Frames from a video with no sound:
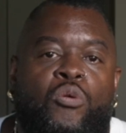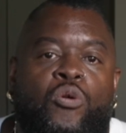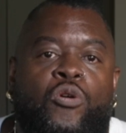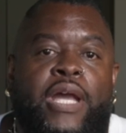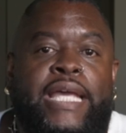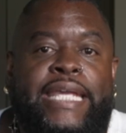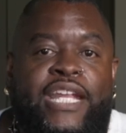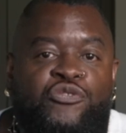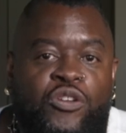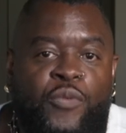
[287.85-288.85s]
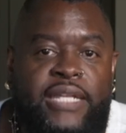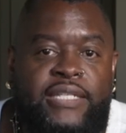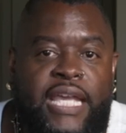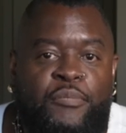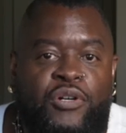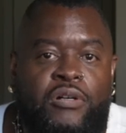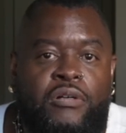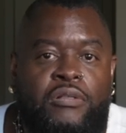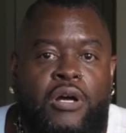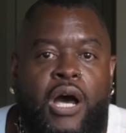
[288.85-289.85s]
or an entryway
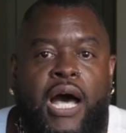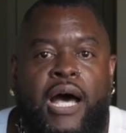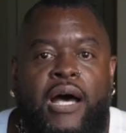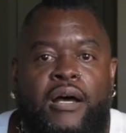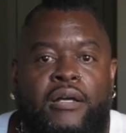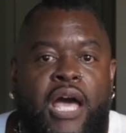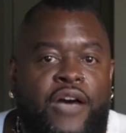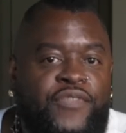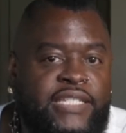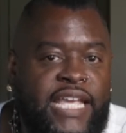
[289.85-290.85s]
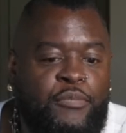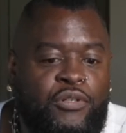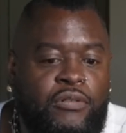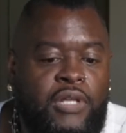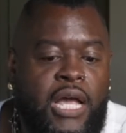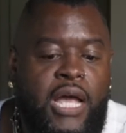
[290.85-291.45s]
table, coffee table,